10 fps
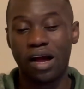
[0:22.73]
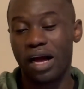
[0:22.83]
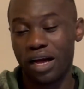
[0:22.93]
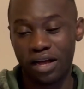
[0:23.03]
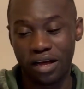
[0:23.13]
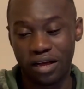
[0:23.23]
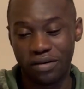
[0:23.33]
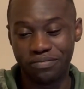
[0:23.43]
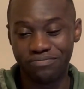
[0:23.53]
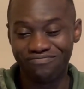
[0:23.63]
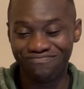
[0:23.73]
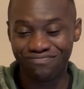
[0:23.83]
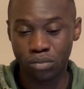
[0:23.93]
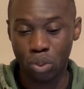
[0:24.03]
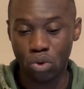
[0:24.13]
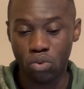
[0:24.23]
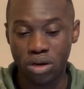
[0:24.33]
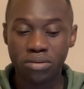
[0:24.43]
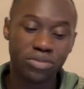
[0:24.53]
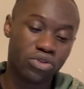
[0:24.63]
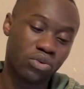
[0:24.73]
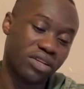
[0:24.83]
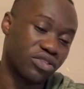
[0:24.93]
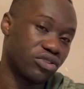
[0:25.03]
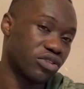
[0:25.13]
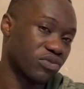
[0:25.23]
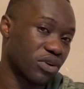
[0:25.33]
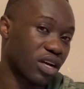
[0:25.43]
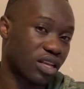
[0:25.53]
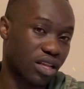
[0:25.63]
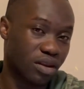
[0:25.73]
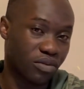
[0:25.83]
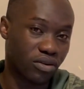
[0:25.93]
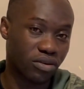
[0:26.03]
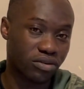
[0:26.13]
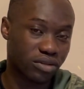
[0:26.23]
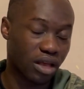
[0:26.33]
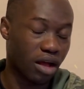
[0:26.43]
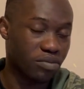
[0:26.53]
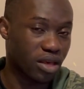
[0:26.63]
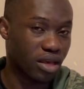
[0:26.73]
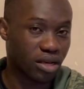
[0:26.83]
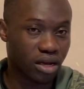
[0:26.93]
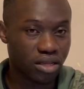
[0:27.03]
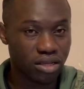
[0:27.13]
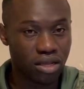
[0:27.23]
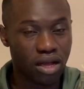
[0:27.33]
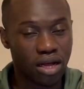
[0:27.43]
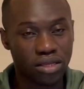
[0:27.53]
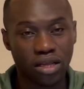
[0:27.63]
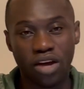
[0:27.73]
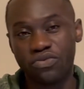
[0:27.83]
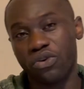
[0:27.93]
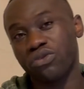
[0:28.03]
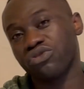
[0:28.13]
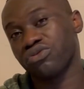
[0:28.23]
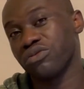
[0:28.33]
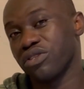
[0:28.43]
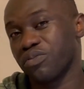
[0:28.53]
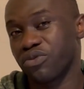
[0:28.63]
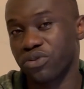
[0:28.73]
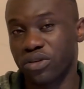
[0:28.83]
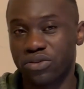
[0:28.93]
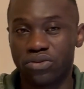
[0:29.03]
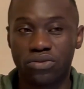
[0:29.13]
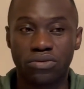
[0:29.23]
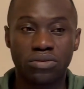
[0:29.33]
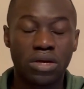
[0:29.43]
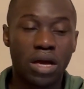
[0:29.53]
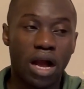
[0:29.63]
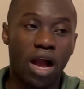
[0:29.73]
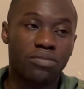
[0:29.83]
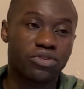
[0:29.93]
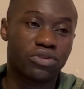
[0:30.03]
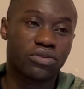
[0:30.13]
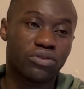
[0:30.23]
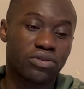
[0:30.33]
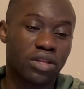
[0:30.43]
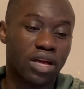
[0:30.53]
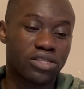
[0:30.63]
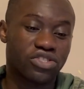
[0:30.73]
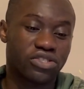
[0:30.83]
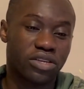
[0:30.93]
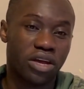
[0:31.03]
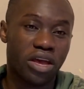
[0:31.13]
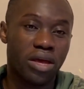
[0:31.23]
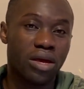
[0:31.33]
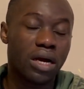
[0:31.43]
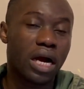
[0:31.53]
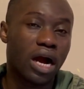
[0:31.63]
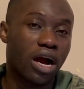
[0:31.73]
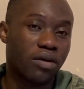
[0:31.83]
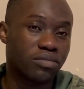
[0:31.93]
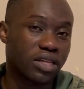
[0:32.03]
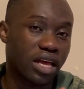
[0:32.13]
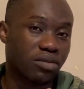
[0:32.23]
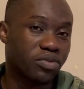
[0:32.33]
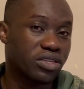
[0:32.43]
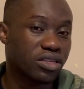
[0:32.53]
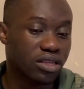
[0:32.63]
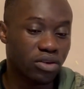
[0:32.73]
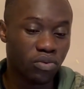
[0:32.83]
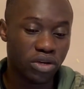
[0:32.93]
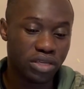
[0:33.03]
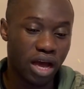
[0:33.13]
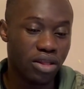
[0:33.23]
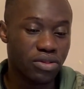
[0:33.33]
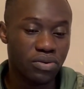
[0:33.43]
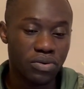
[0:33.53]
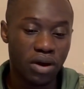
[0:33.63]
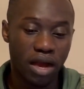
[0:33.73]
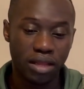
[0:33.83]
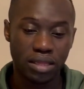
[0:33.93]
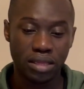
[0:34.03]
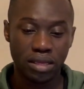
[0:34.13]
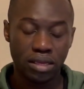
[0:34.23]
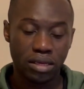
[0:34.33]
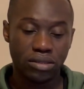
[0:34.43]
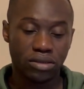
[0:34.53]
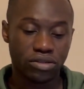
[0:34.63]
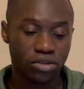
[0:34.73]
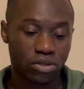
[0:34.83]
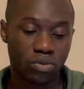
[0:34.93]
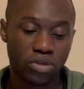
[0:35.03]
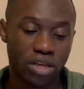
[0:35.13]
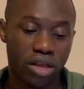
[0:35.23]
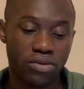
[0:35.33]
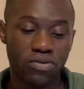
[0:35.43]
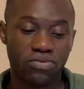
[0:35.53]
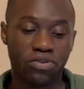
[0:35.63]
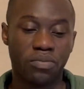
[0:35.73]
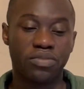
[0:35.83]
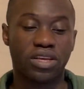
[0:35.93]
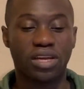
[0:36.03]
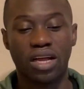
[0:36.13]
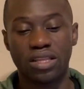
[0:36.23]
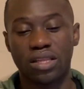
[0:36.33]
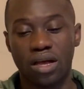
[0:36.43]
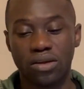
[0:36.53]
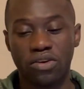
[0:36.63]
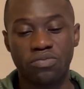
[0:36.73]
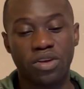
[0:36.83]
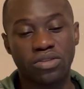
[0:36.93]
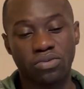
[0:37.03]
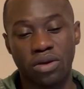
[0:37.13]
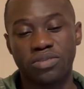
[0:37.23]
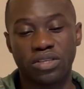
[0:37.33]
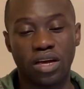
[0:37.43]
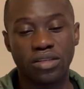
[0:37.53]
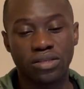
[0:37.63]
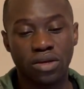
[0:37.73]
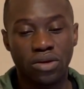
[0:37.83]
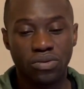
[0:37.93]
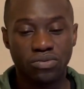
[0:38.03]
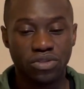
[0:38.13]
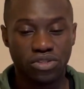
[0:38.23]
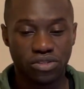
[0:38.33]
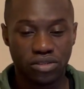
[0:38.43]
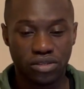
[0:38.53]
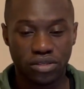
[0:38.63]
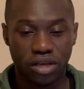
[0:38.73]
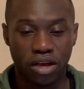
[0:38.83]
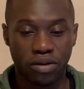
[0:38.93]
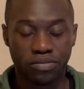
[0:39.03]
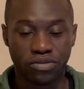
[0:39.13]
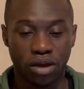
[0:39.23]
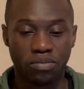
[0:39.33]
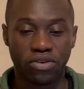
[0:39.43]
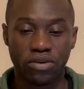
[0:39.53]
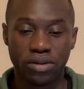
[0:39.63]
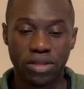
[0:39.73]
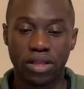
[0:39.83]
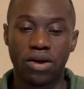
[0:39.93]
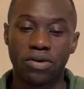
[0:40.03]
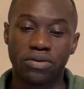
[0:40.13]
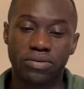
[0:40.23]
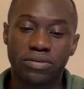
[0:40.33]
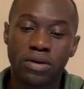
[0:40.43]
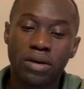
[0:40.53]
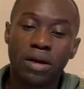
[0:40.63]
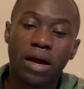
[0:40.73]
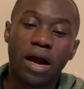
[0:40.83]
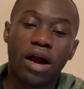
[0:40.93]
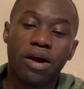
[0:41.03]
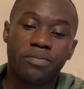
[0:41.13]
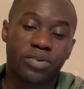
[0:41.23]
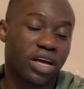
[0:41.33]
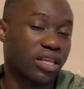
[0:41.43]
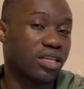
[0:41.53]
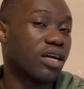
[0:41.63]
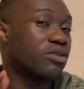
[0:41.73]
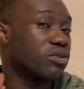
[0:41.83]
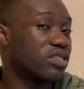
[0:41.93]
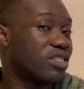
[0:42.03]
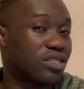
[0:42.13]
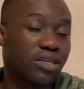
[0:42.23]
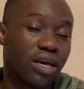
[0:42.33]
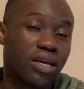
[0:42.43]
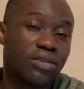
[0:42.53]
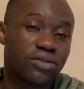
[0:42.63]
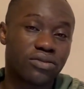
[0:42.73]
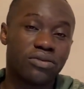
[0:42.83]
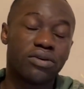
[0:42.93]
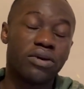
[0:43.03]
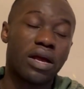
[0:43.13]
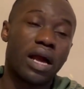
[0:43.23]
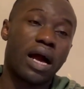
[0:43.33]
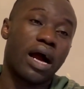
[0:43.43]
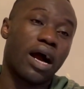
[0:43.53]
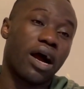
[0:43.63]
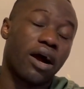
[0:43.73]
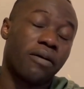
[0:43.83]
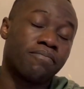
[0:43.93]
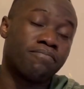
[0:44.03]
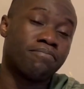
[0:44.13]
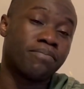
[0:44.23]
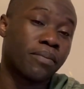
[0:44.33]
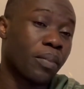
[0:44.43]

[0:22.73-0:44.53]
Um, well, this one is just for Canada because I'm here in Canada and I've gone through this process. So I'm just going to like share like basically what I know, and not just what I know from the Canadian government website, which is I'm currently now on canada.ca. So um